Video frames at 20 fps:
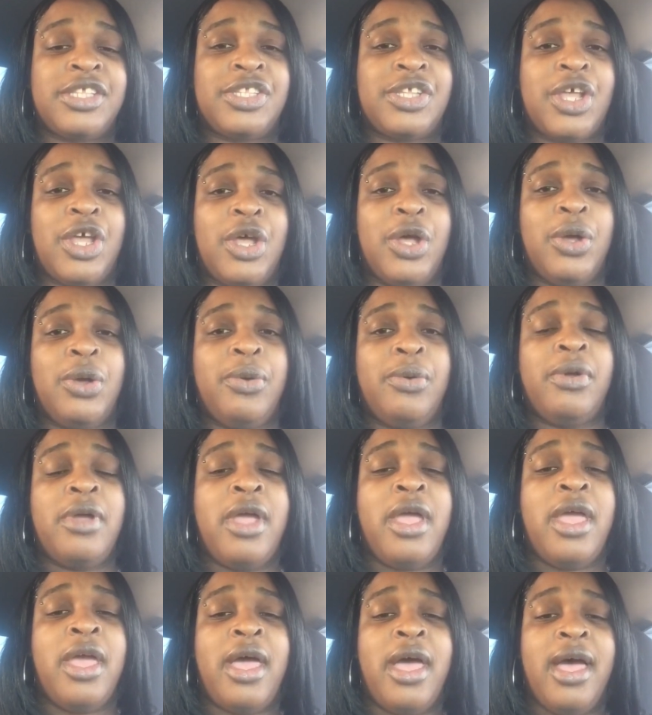So
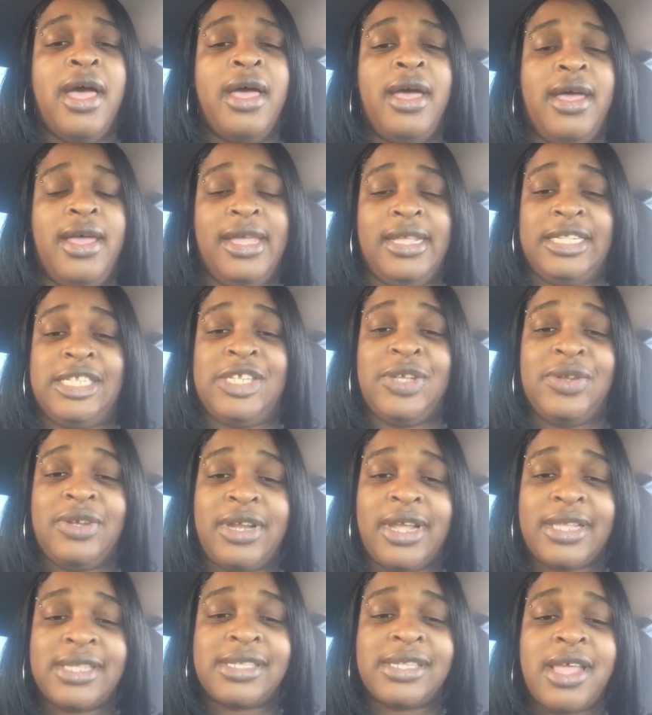uh, until
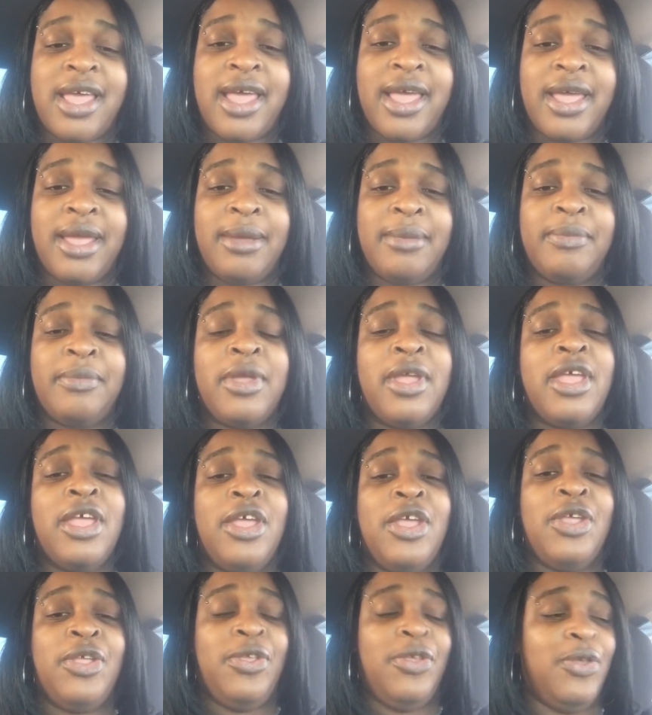next time,
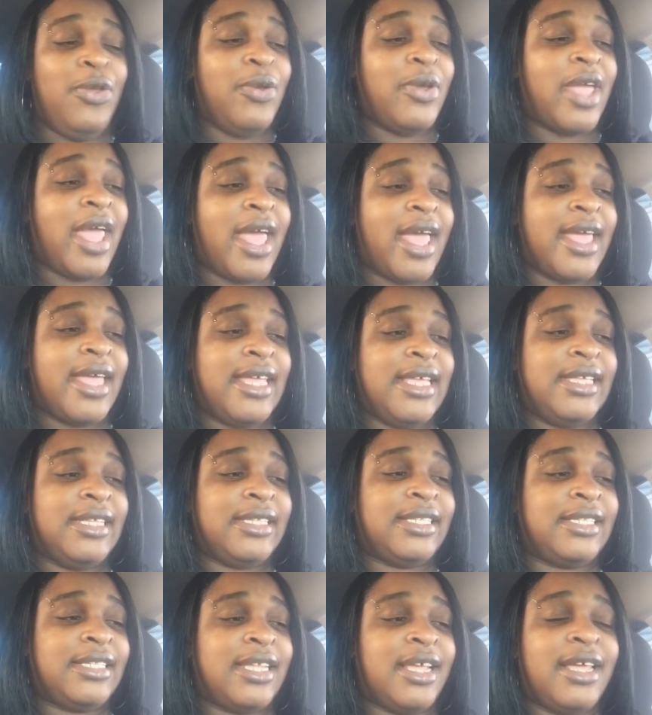you
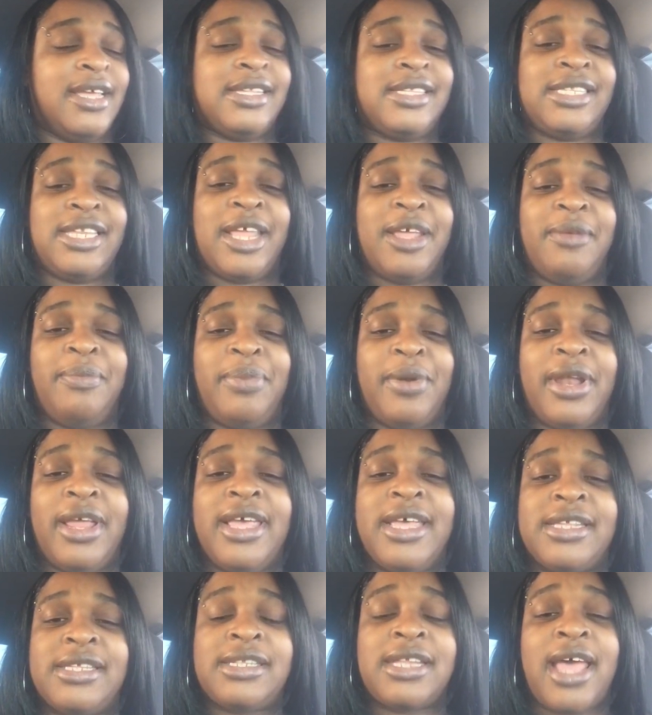guys uh, stay
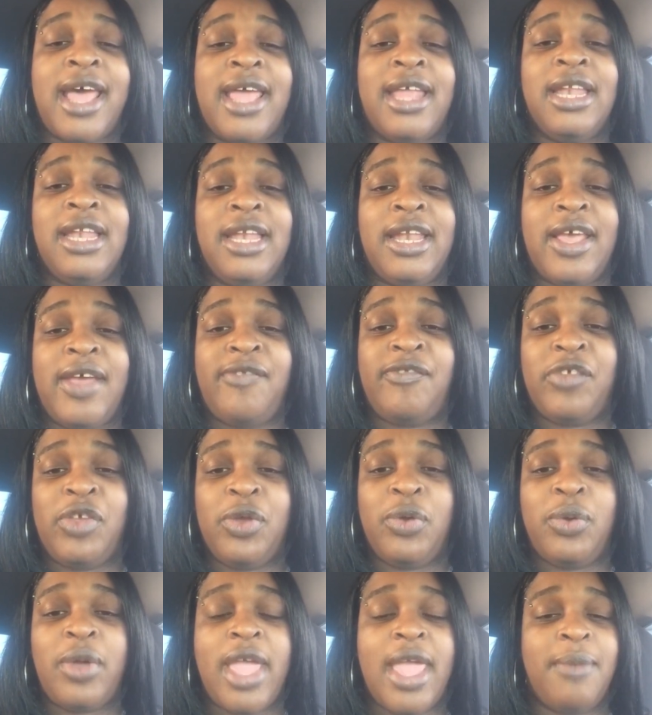blessed. I love
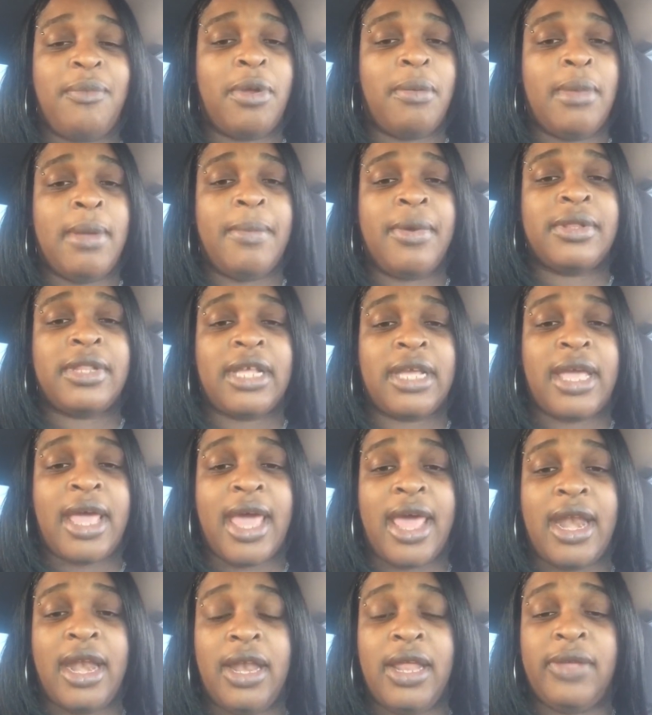you and remember that
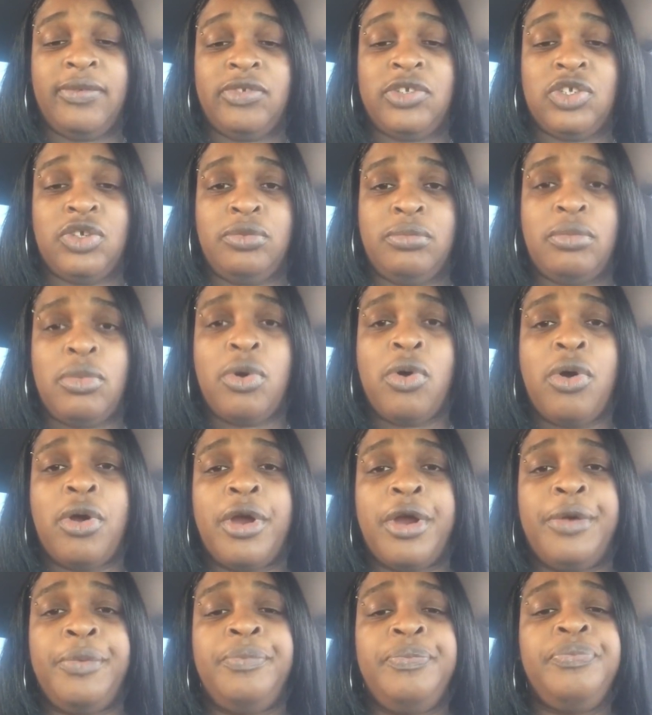God loves you
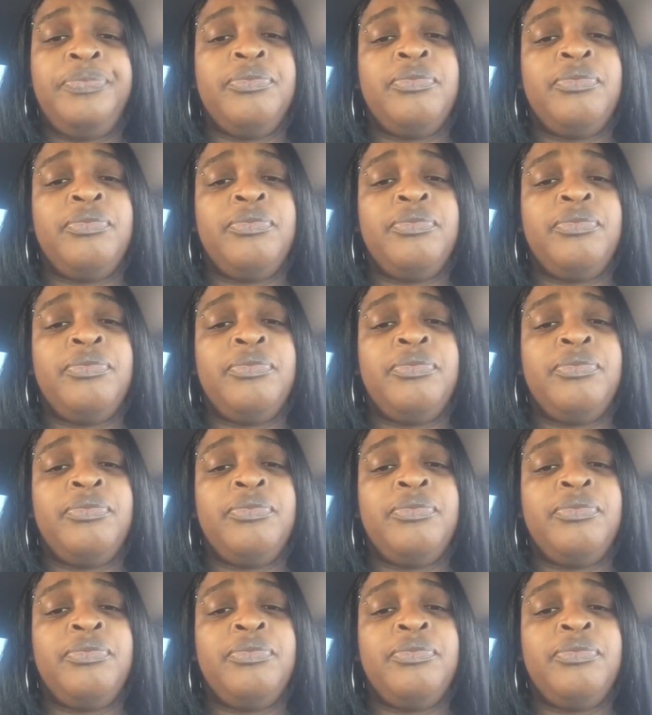more.